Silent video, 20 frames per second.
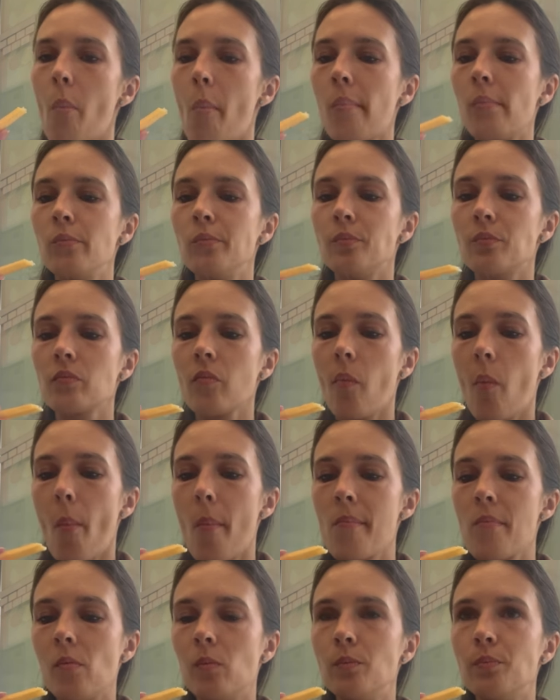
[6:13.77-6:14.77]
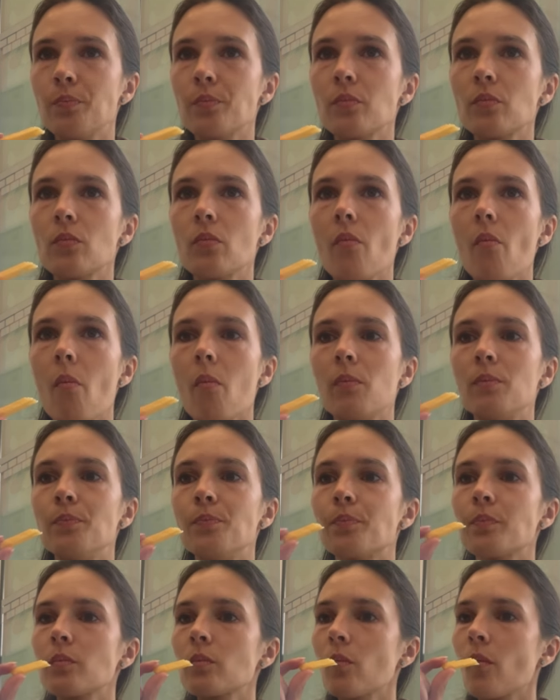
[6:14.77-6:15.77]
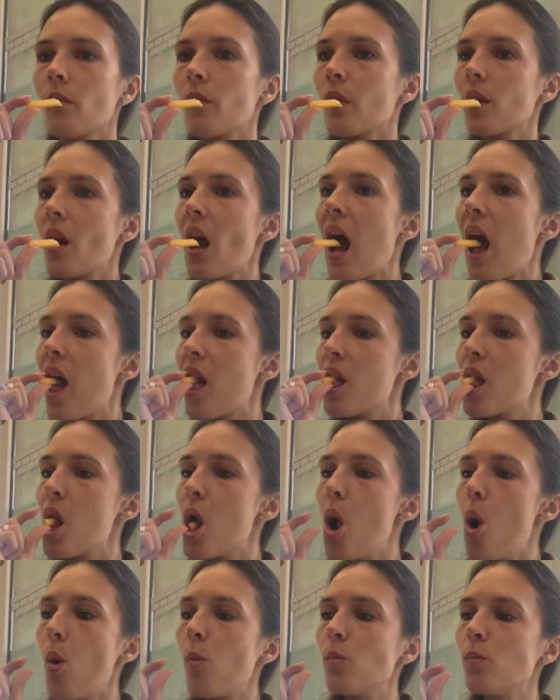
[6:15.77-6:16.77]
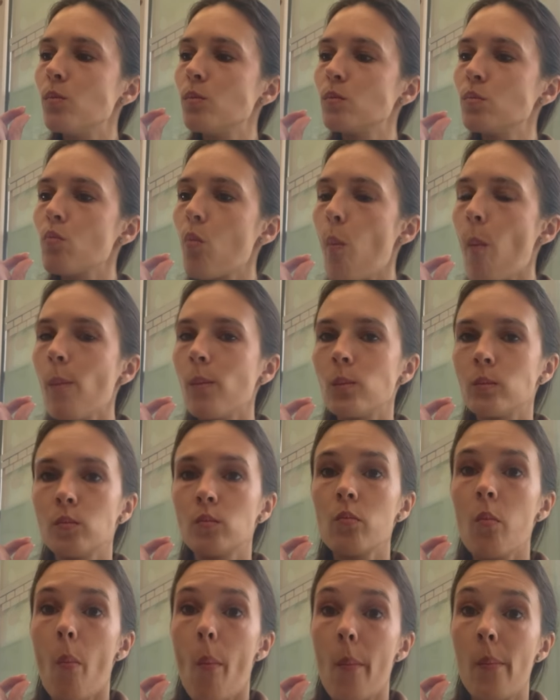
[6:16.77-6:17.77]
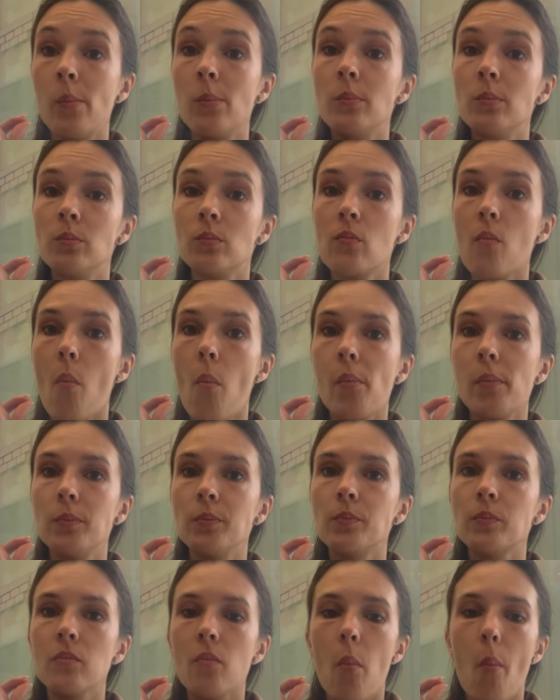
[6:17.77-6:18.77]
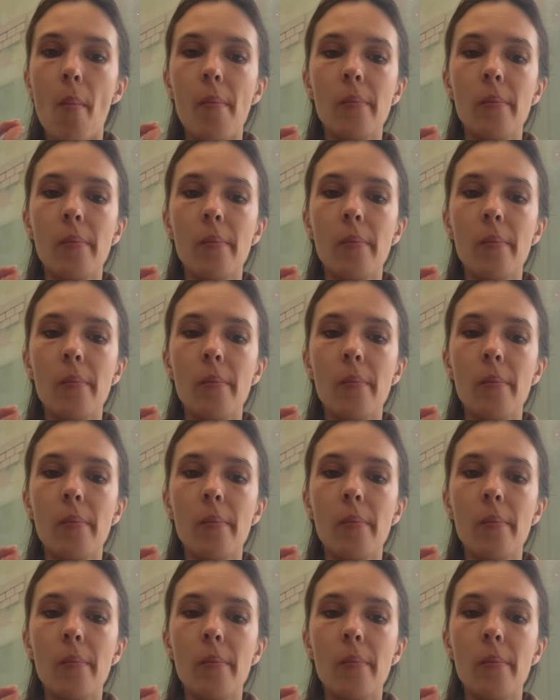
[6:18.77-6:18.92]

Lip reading: nice. They were really fresh, so I liked her meal too. Let's prepare our